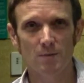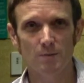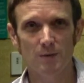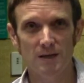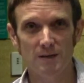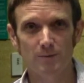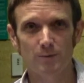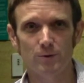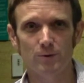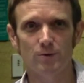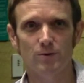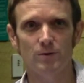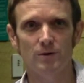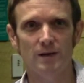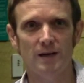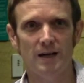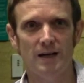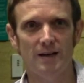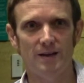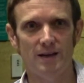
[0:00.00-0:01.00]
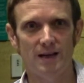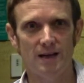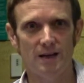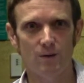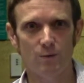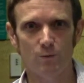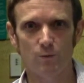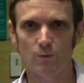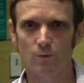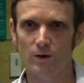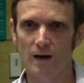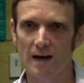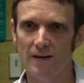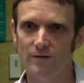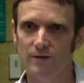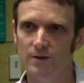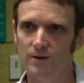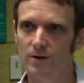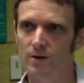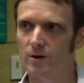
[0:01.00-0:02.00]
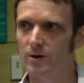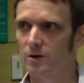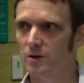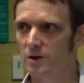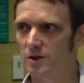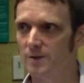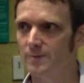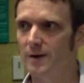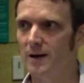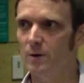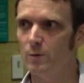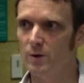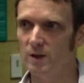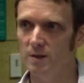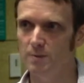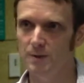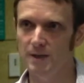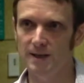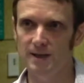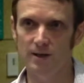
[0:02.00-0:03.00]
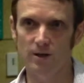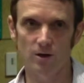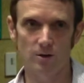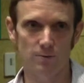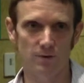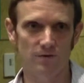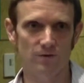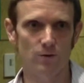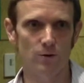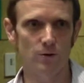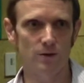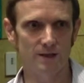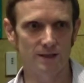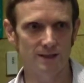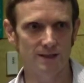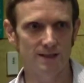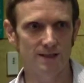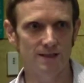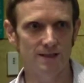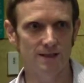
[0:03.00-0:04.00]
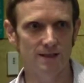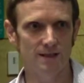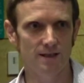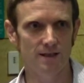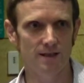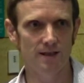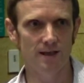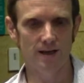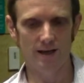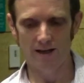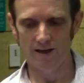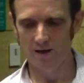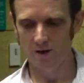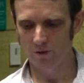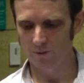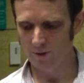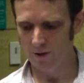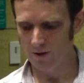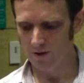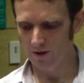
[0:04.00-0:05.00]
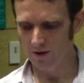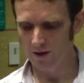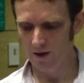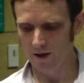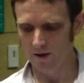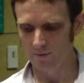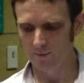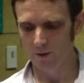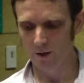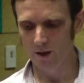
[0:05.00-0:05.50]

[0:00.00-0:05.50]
people, and they crafted articles about Wikipedia Art before it existed. And they were posted on